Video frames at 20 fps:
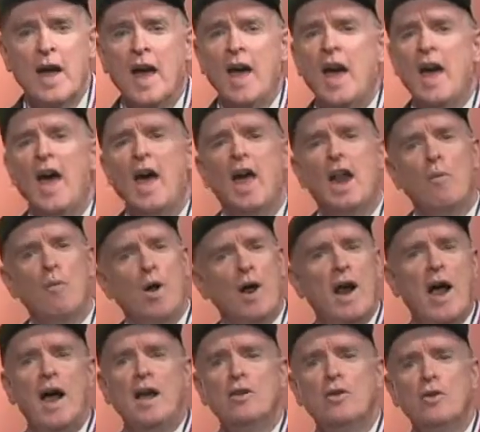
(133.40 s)
And what
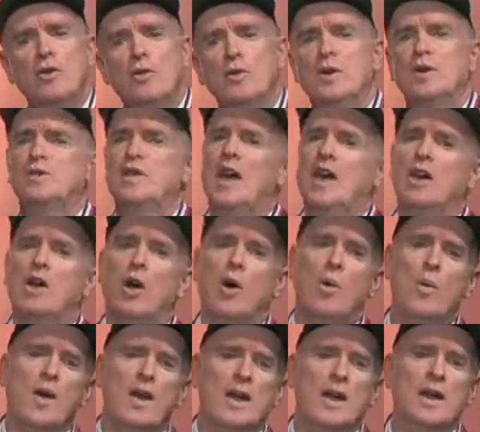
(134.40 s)
I do is I go
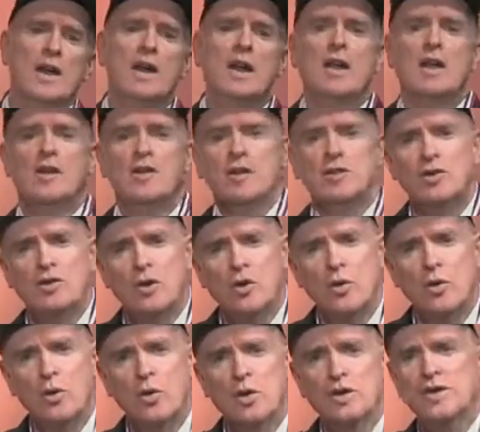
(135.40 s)
in to
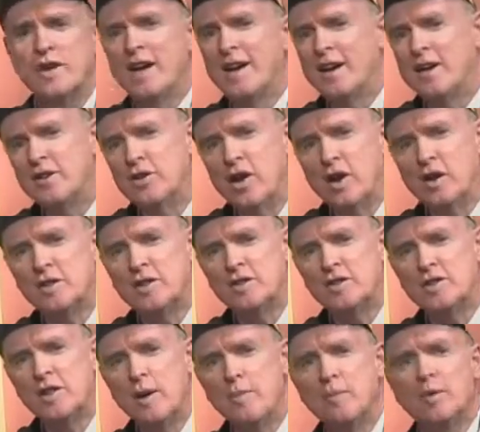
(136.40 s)
schools, I conduct
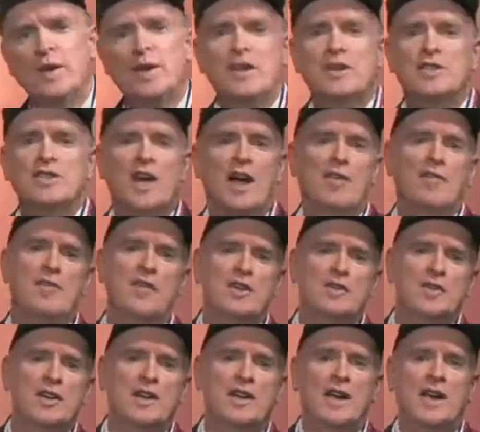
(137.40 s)
assemblies, I
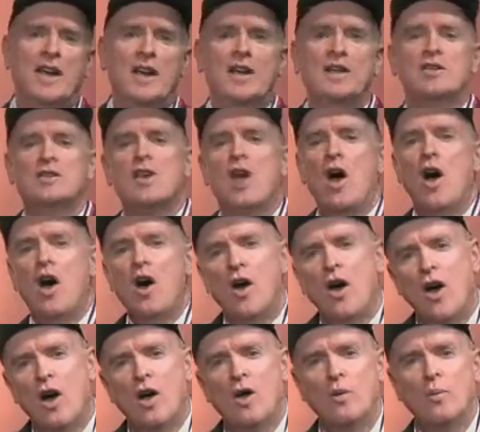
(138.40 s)
visit kids,
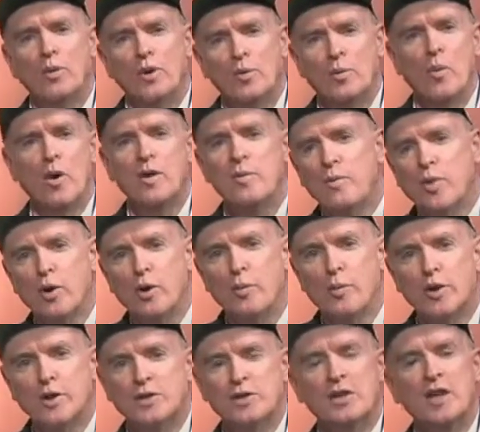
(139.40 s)
all with one
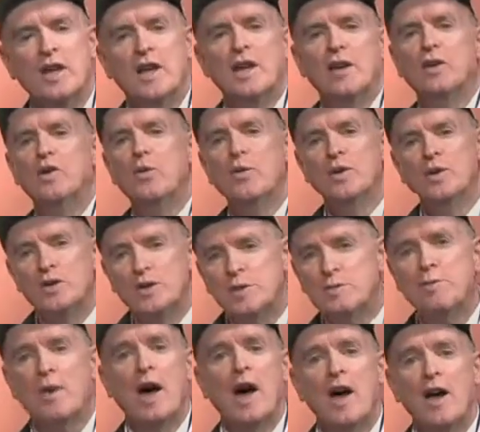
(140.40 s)
purpose, to
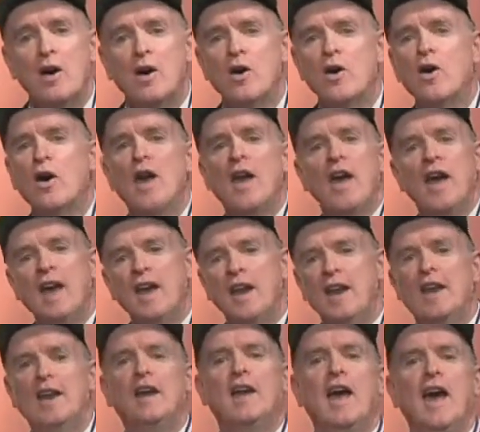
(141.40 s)
inspire and
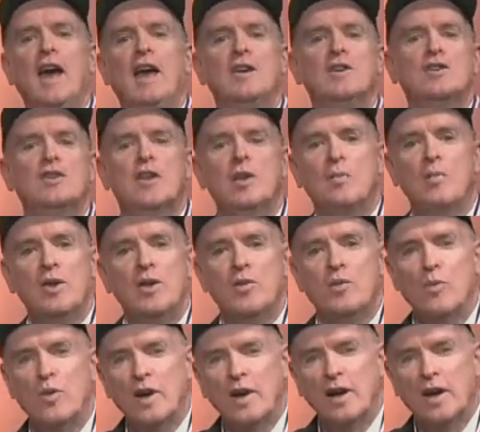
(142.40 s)
engage them in
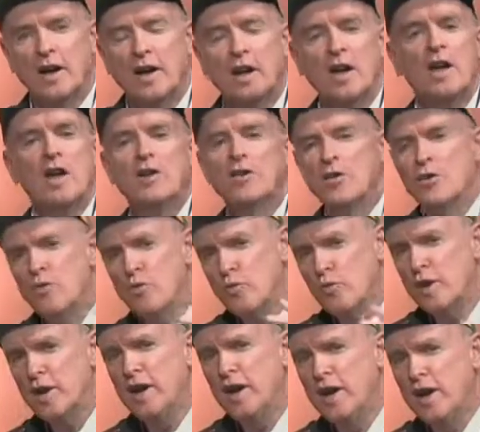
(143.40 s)
reading, to
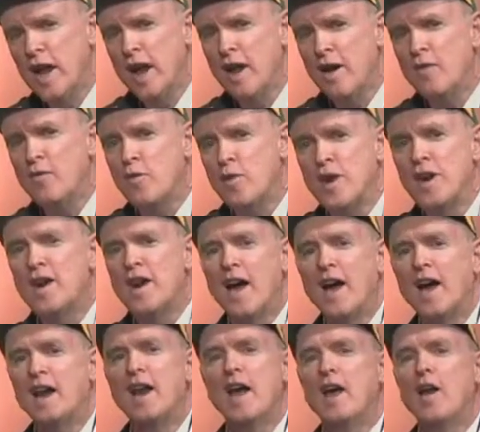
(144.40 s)
read every
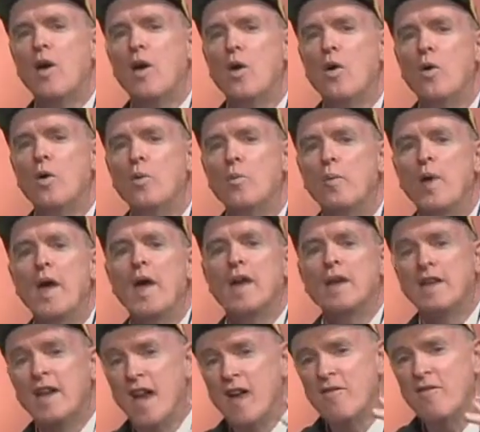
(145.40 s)
night at home,
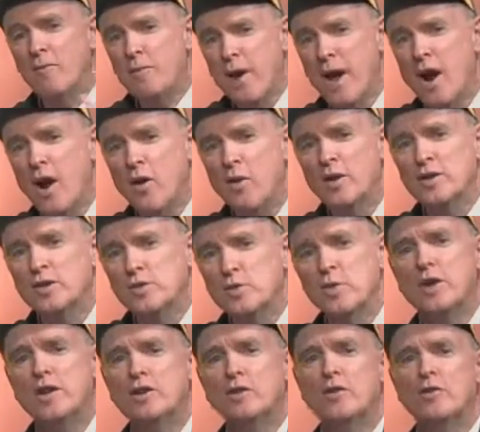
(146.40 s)
to have parents
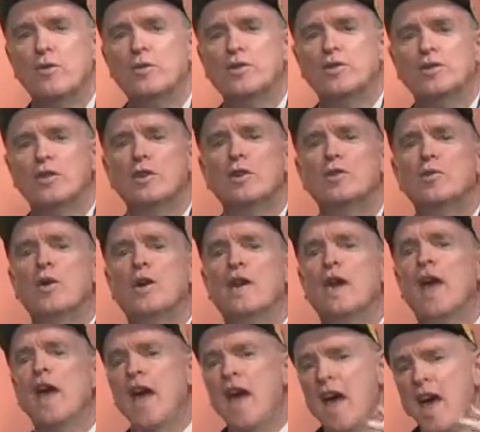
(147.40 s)
read to their children
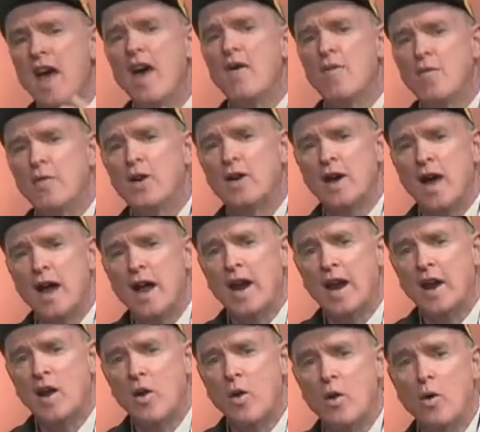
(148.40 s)
every night at
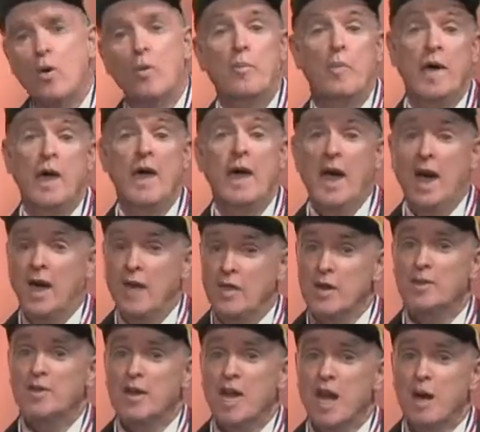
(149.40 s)
home. And
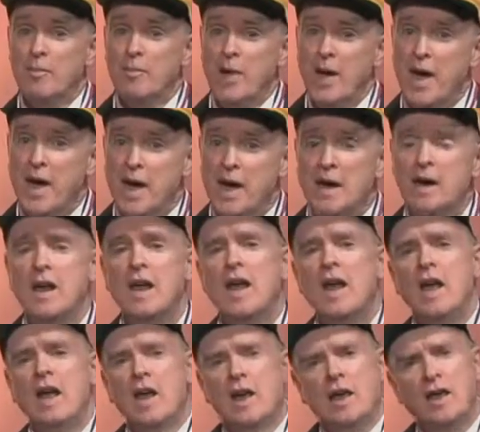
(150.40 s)
this campaign
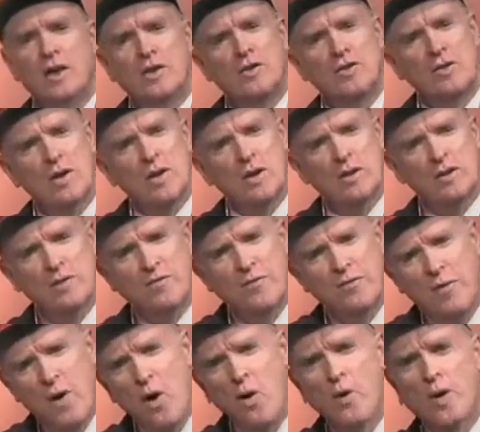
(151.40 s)
is
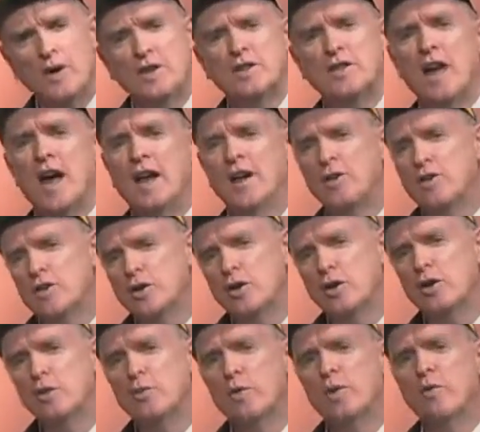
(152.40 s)
focused on
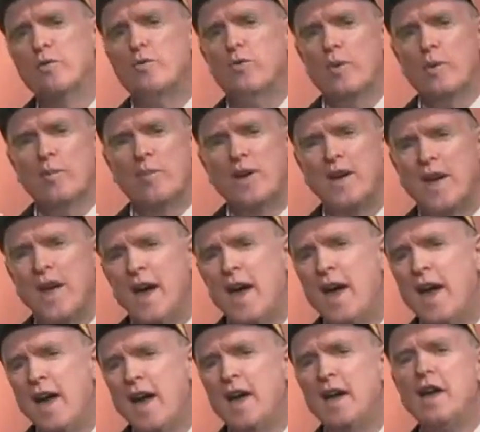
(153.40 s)
children from
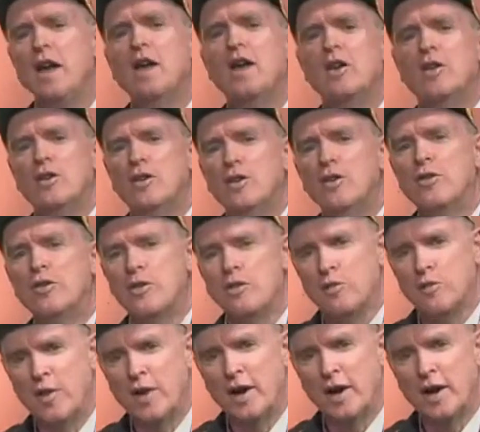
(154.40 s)
K to
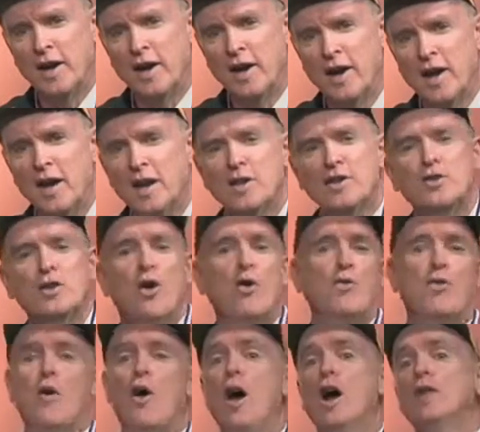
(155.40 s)
3. So
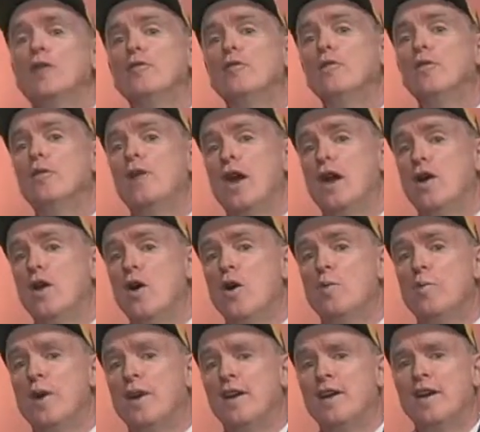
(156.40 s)
for all of you that know
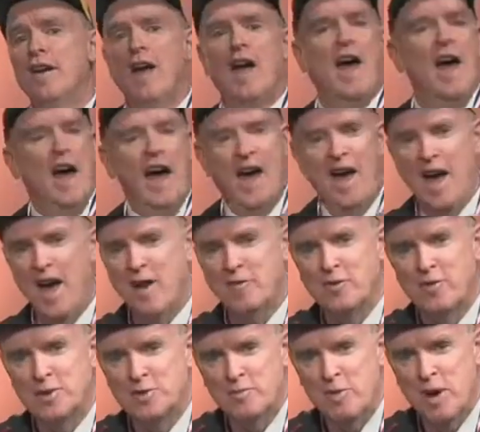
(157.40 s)
me, I have to
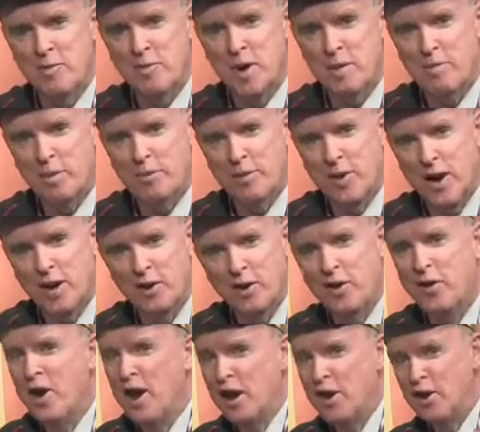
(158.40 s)
spin my propeller,
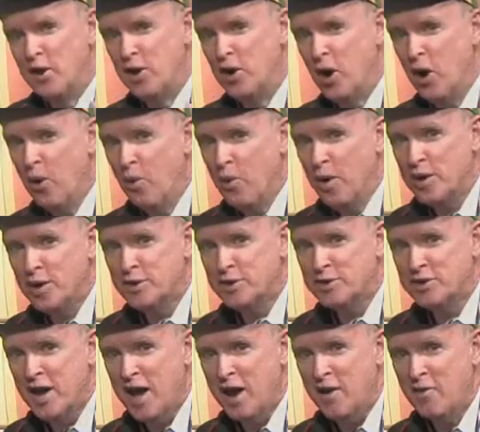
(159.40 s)
and you know what you
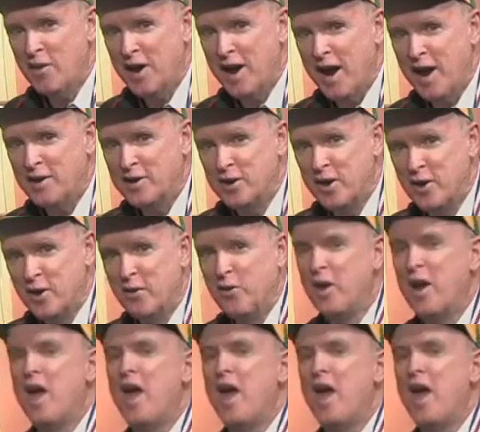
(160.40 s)
say when I do.